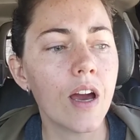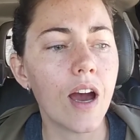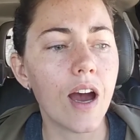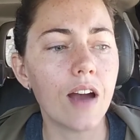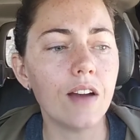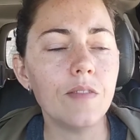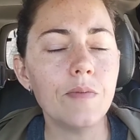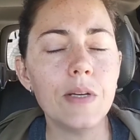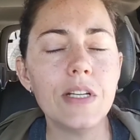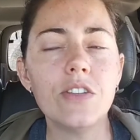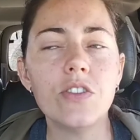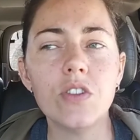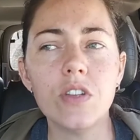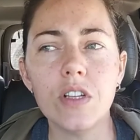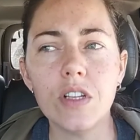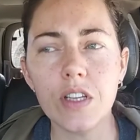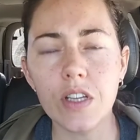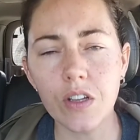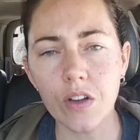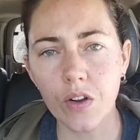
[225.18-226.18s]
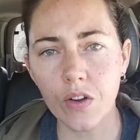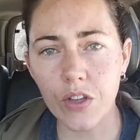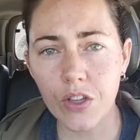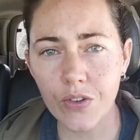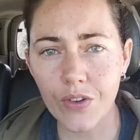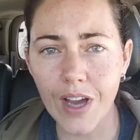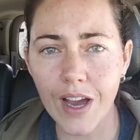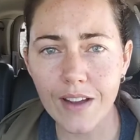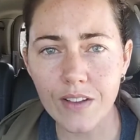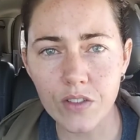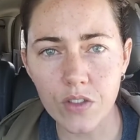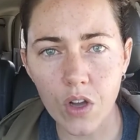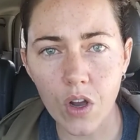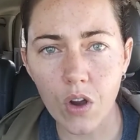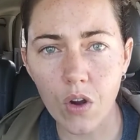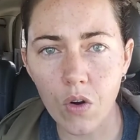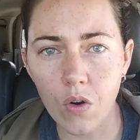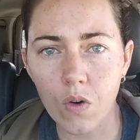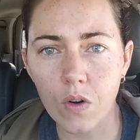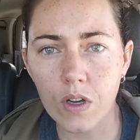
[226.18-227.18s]
I've been, you guys
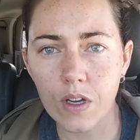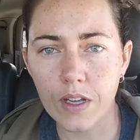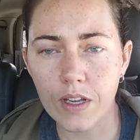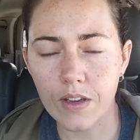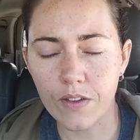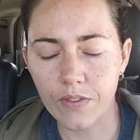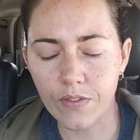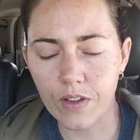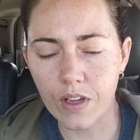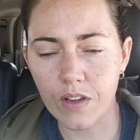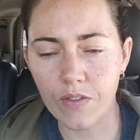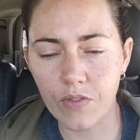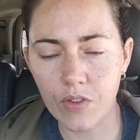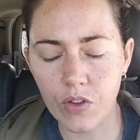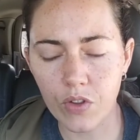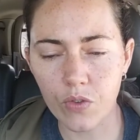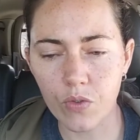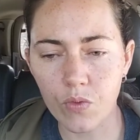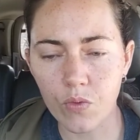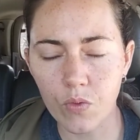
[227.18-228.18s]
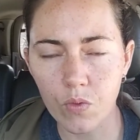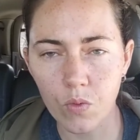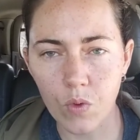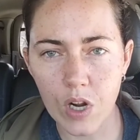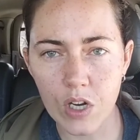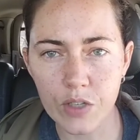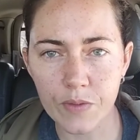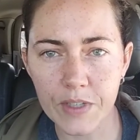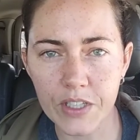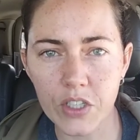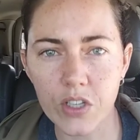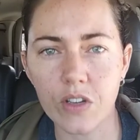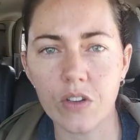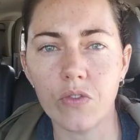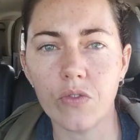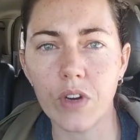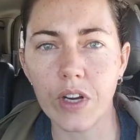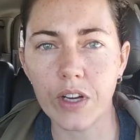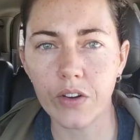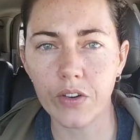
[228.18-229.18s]
know if you watch my
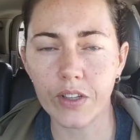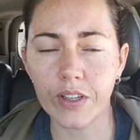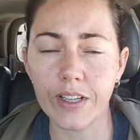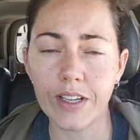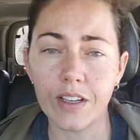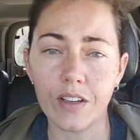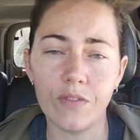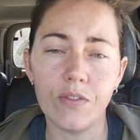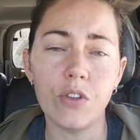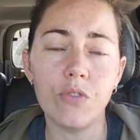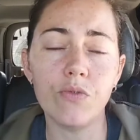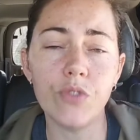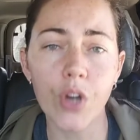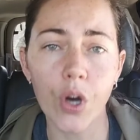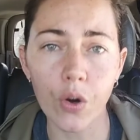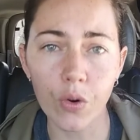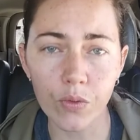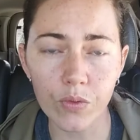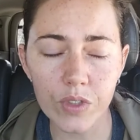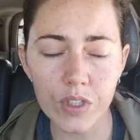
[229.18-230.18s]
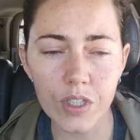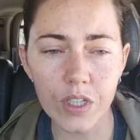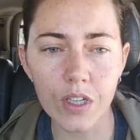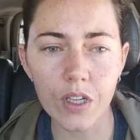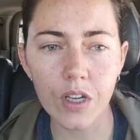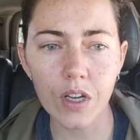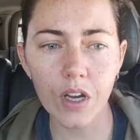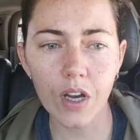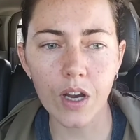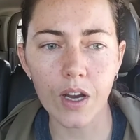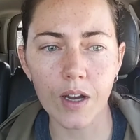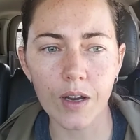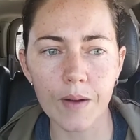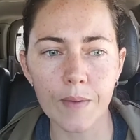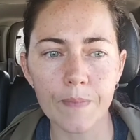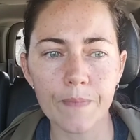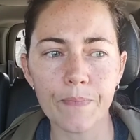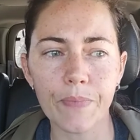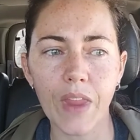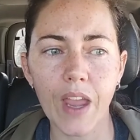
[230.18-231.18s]
channel regularly, and if you don't,
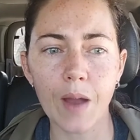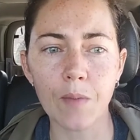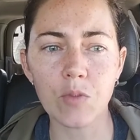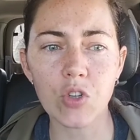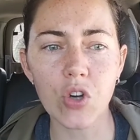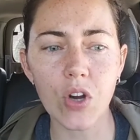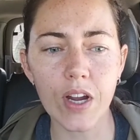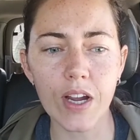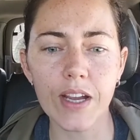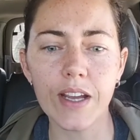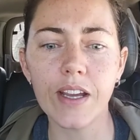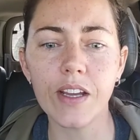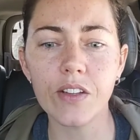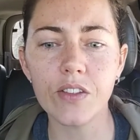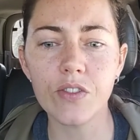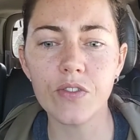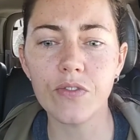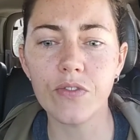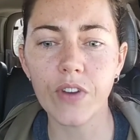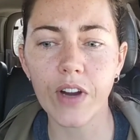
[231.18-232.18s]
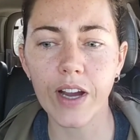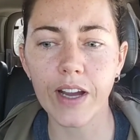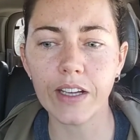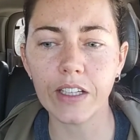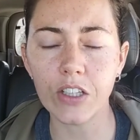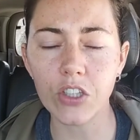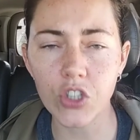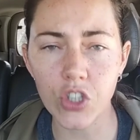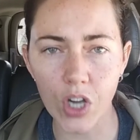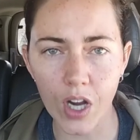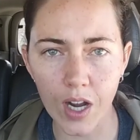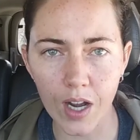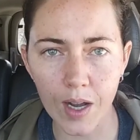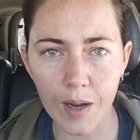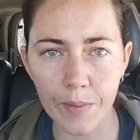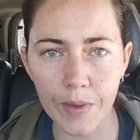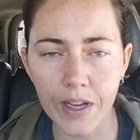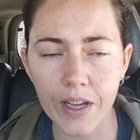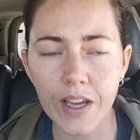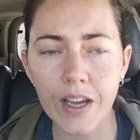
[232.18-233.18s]
I'm trying to find a
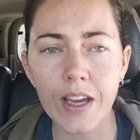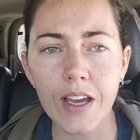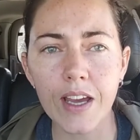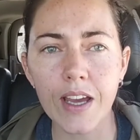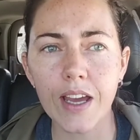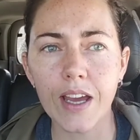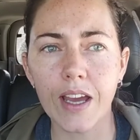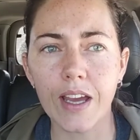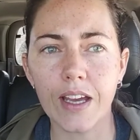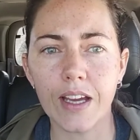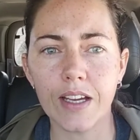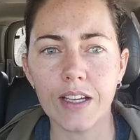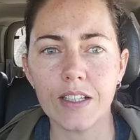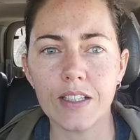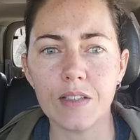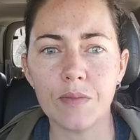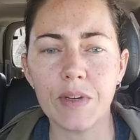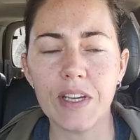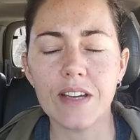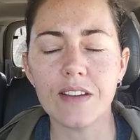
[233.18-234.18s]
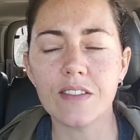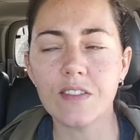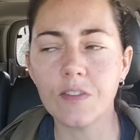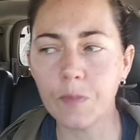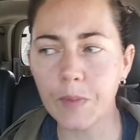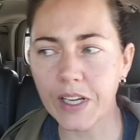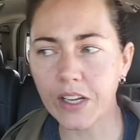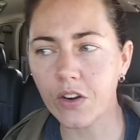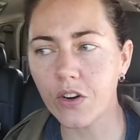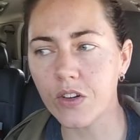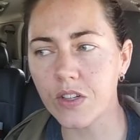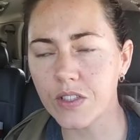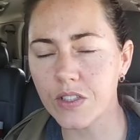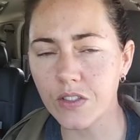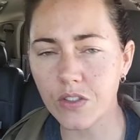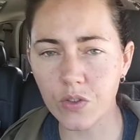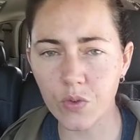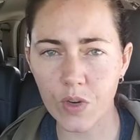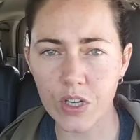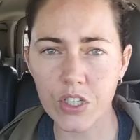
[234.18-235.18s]
job, and because of my current
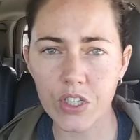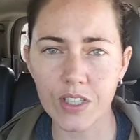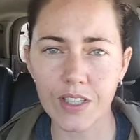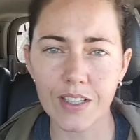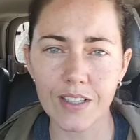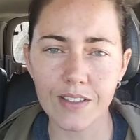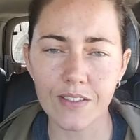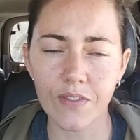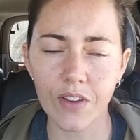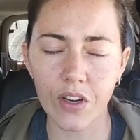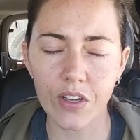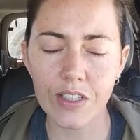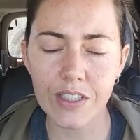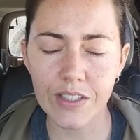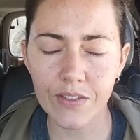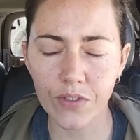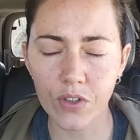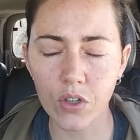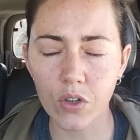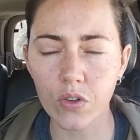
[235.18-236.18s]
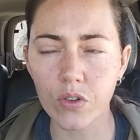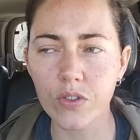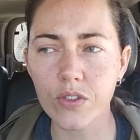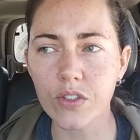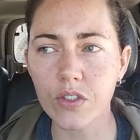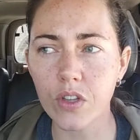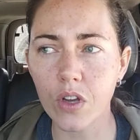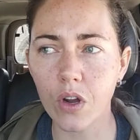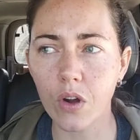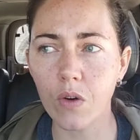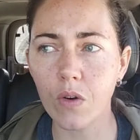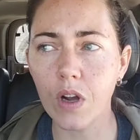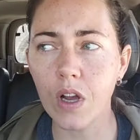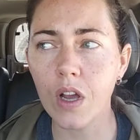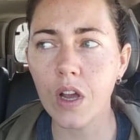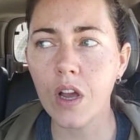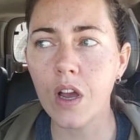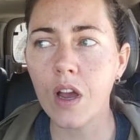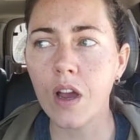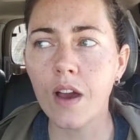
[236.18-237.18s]
situation, that's very difficult. So
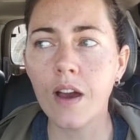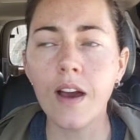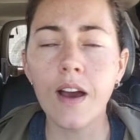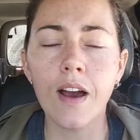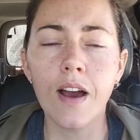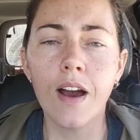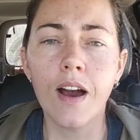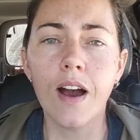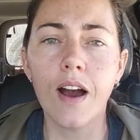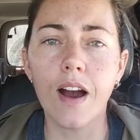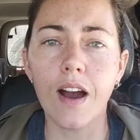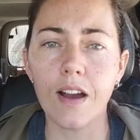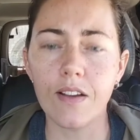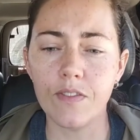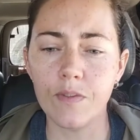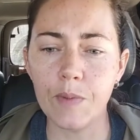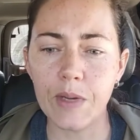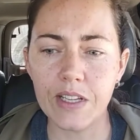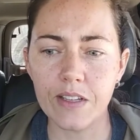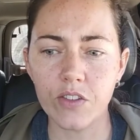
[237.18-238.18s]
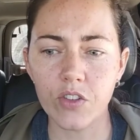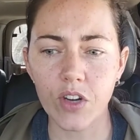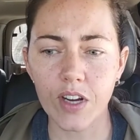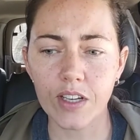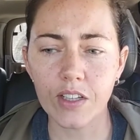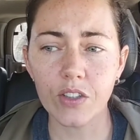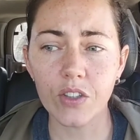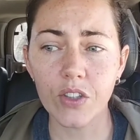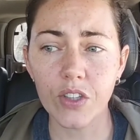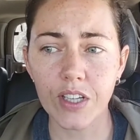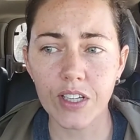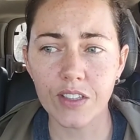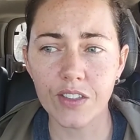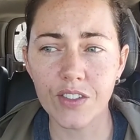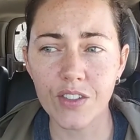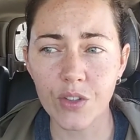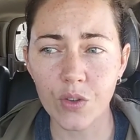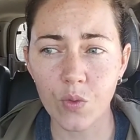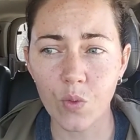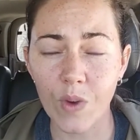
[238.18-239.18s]
I've been trying to look
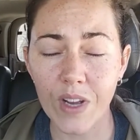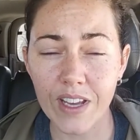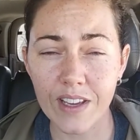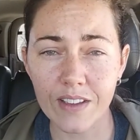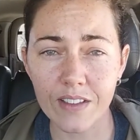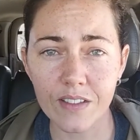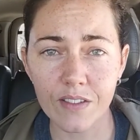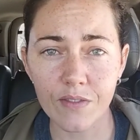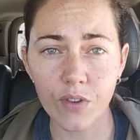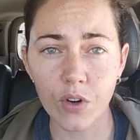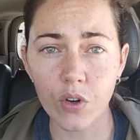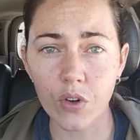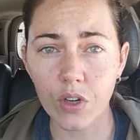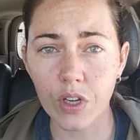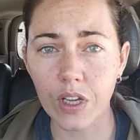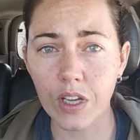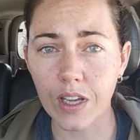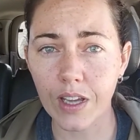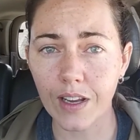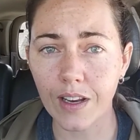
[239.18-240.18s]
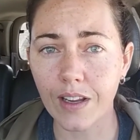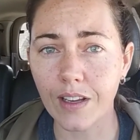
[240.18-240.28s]
into ways of earning an